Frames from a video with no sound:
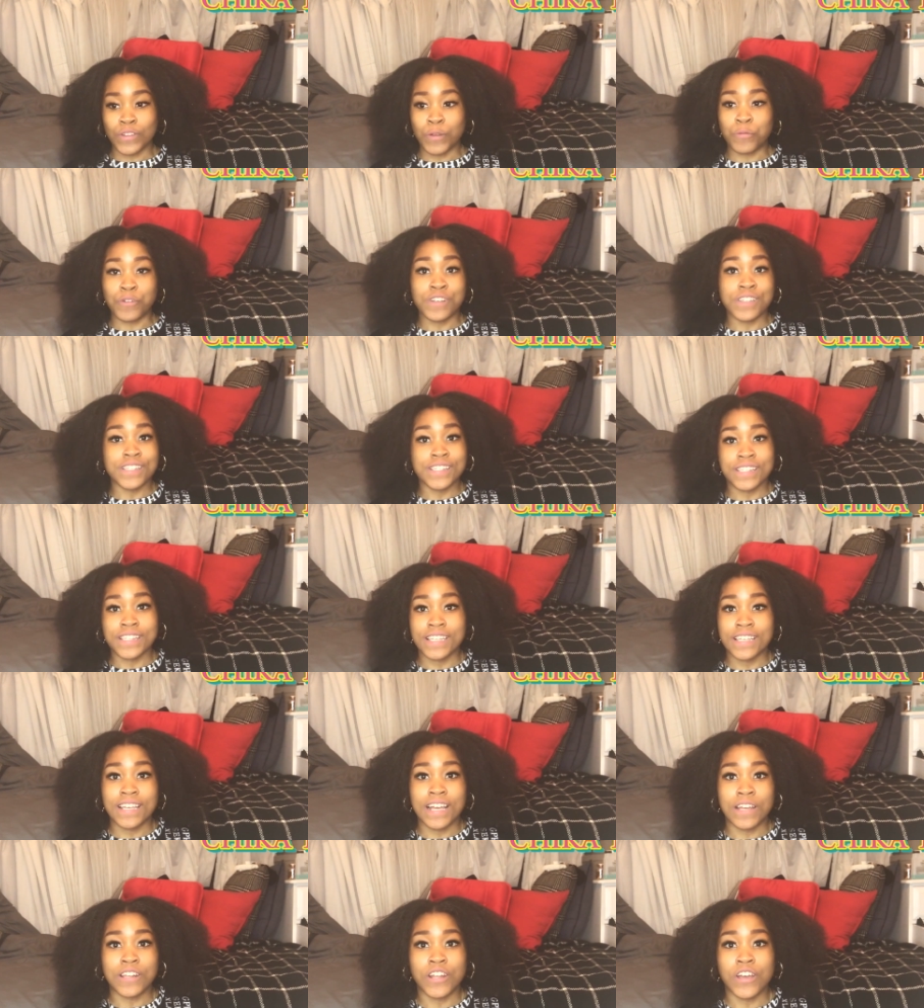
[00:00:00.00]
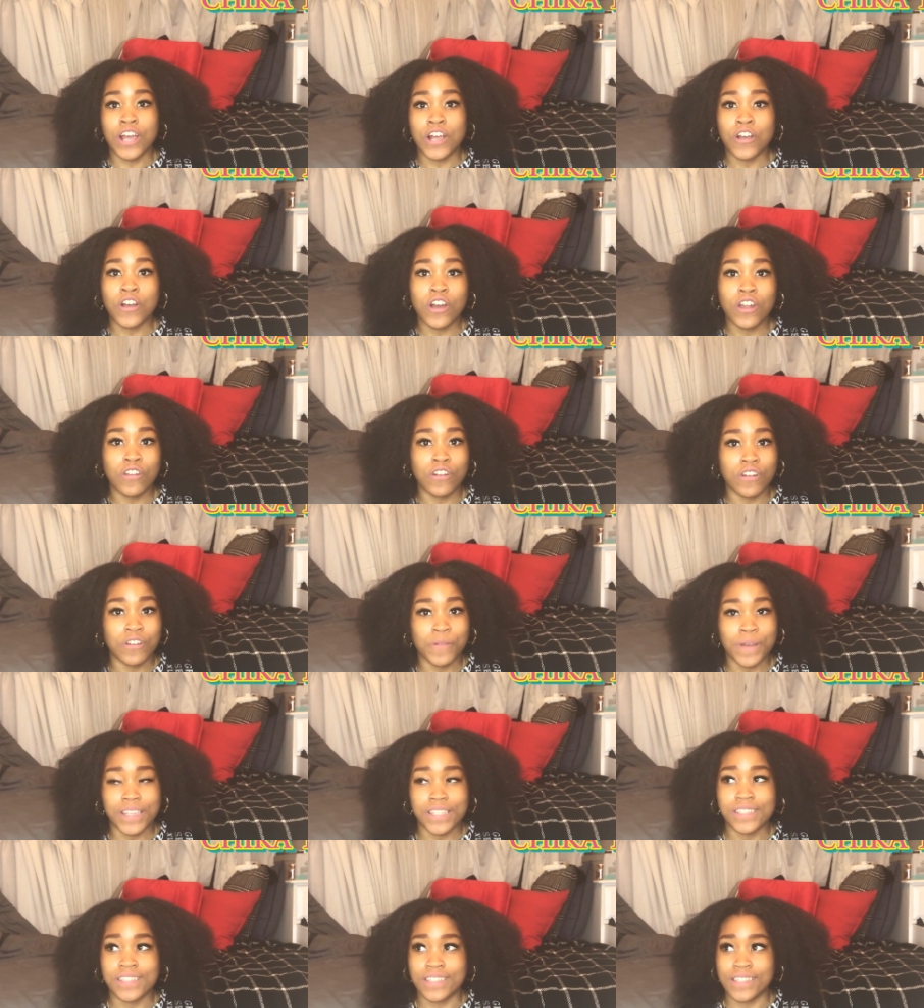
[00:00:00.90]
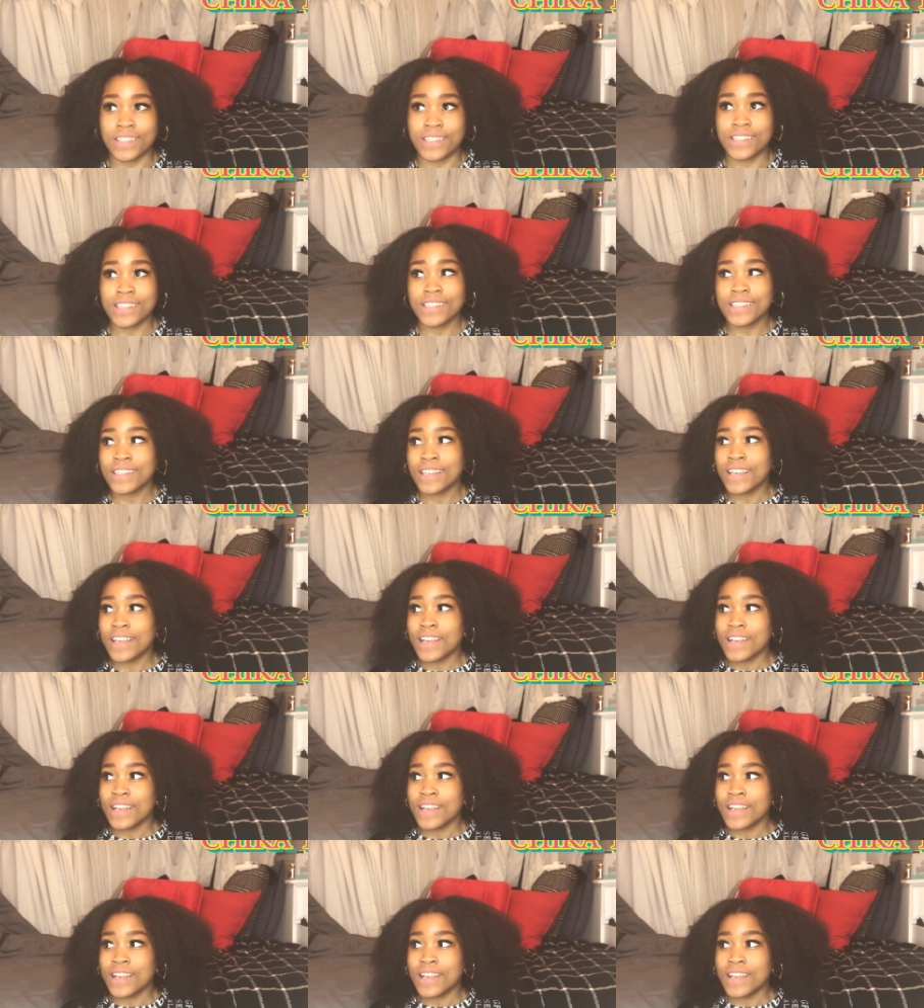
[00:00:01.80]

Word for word: we'll see I know I got a lot of questions